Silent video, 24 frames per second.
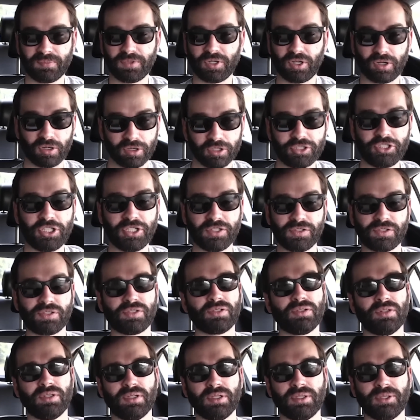urges,
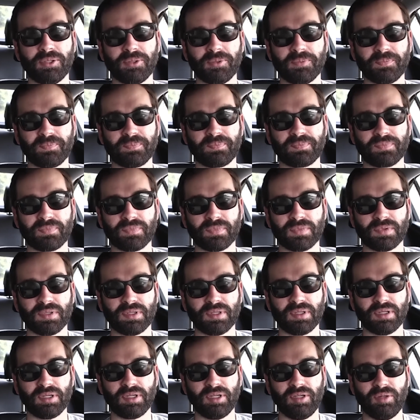
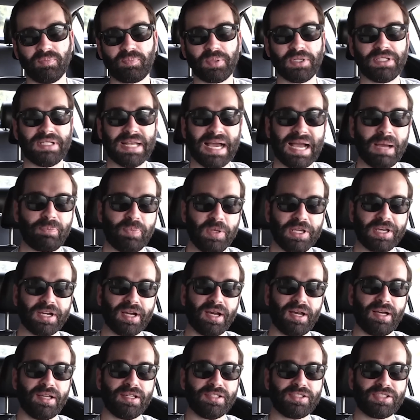but not
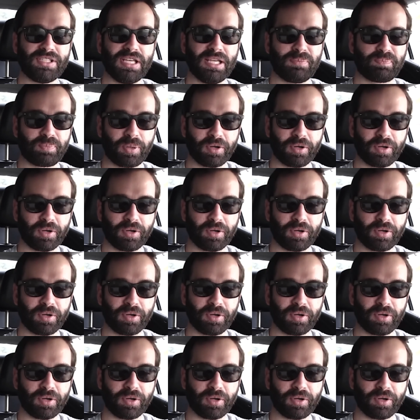because it